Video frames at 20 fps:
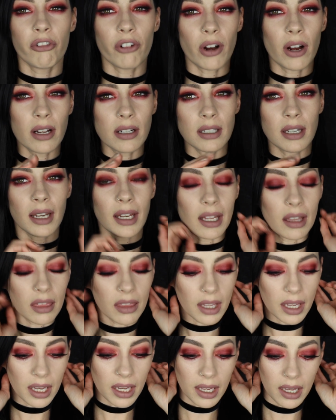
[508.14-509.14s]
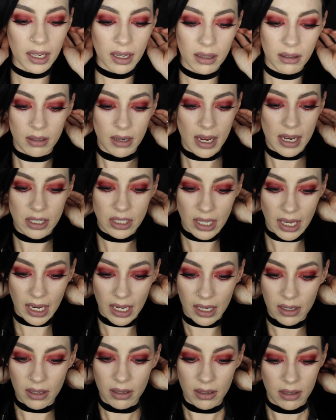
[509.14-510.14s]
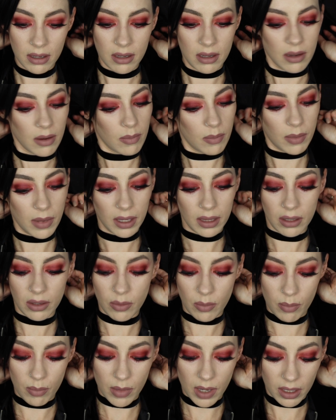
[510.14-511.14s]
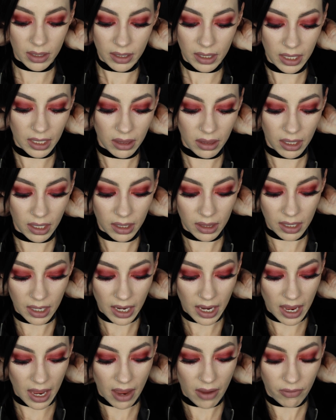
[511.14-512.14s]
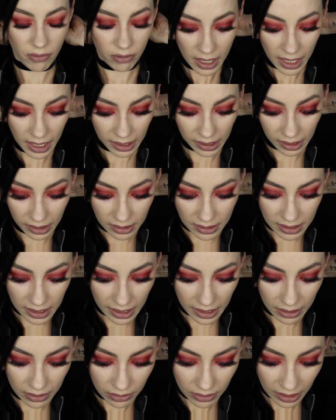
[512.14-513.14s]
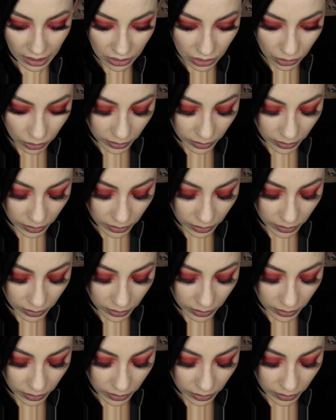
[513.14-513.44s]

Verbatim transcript: For underneath the hair, I take my little mullety thing that I have hanging down and